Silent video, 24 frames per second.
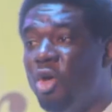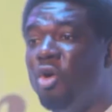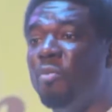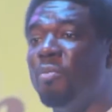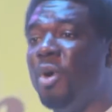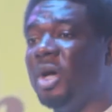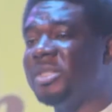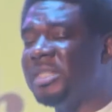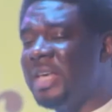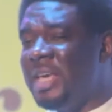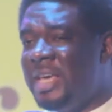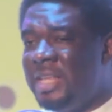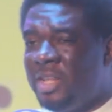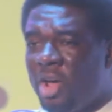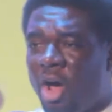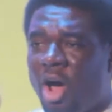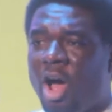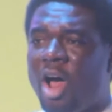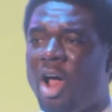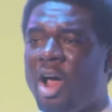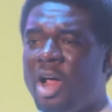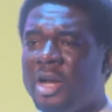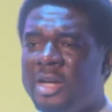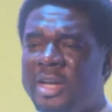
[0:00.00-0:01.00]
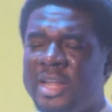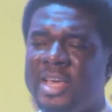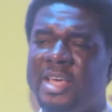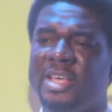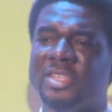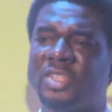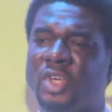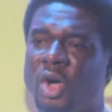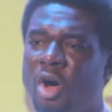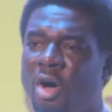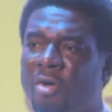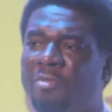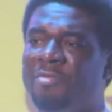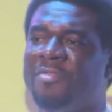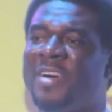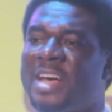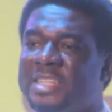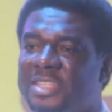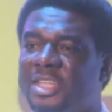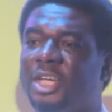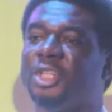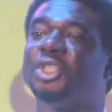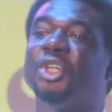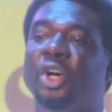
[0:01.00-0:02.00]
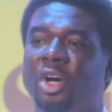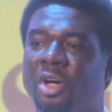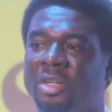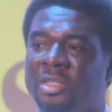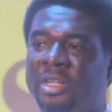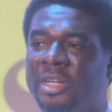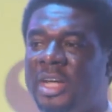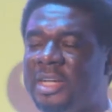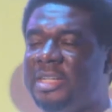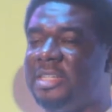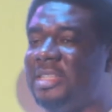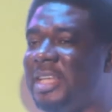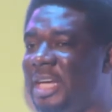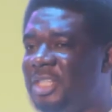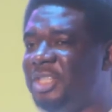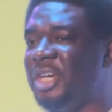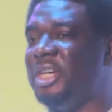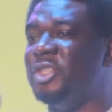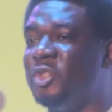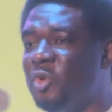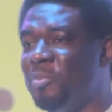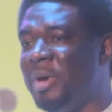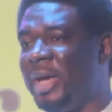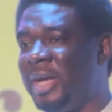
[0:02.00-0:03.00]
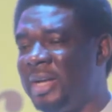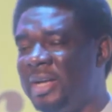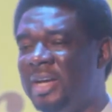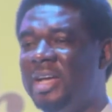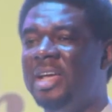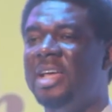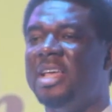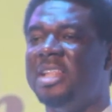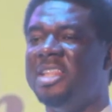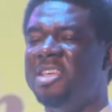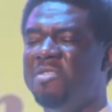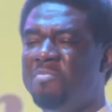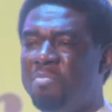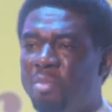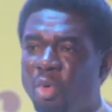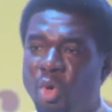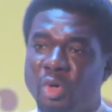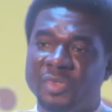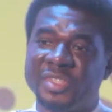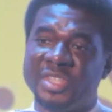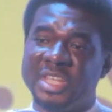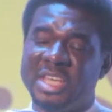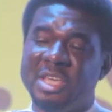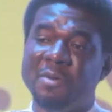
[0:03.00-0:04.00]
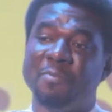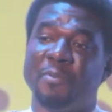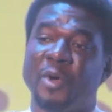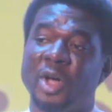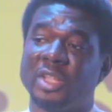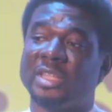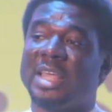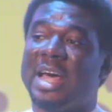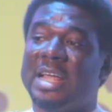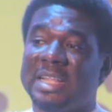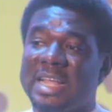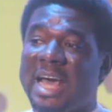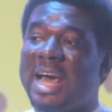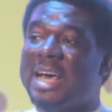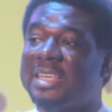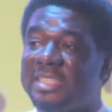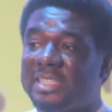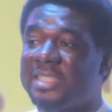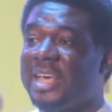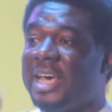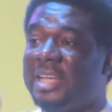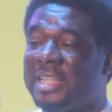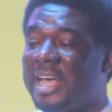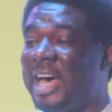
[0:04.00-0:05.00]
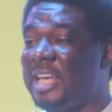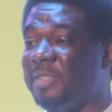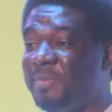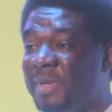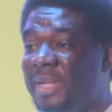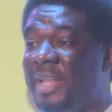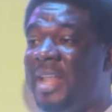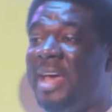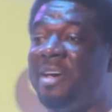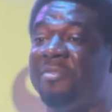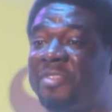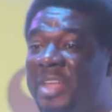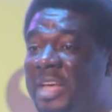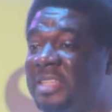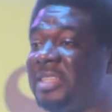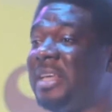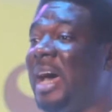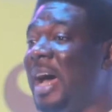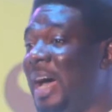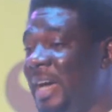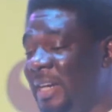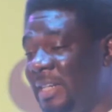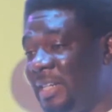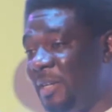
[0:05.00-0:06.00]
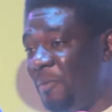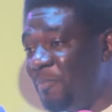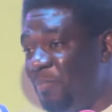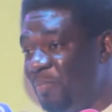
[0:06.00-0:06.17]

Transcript: But in all these conversations, ladies and gentlemen, the most important asset has been left aside.